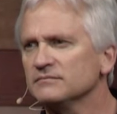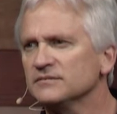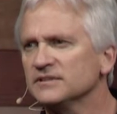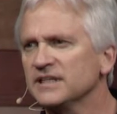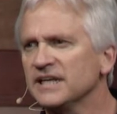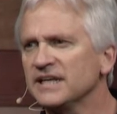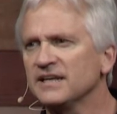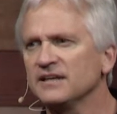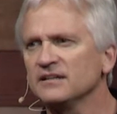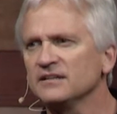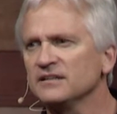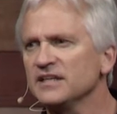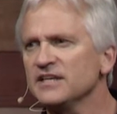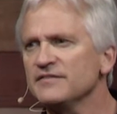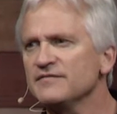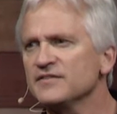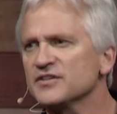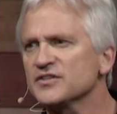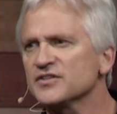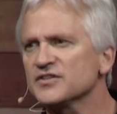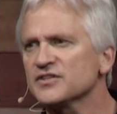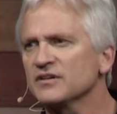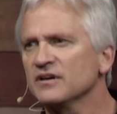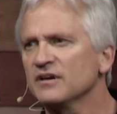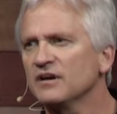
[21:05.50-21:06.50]
that He'll leave
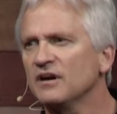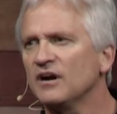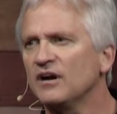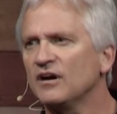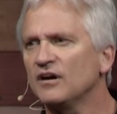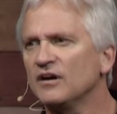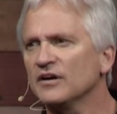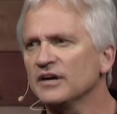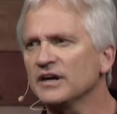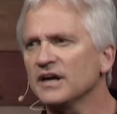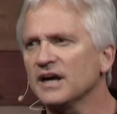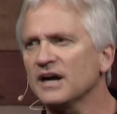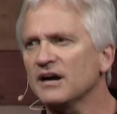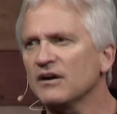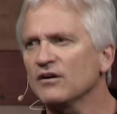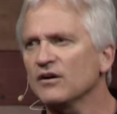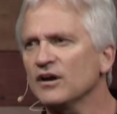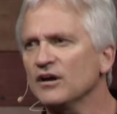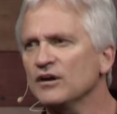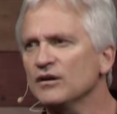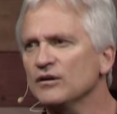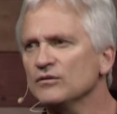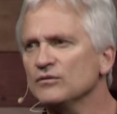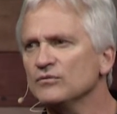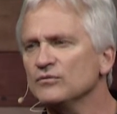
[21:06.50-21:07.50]
us on our
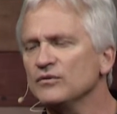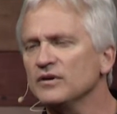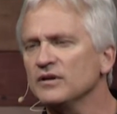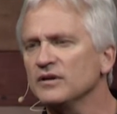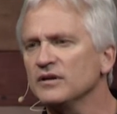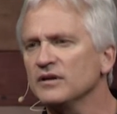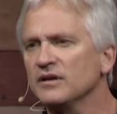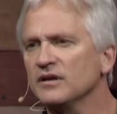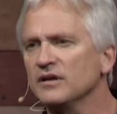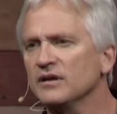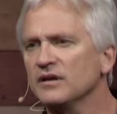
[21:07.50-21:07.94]
own.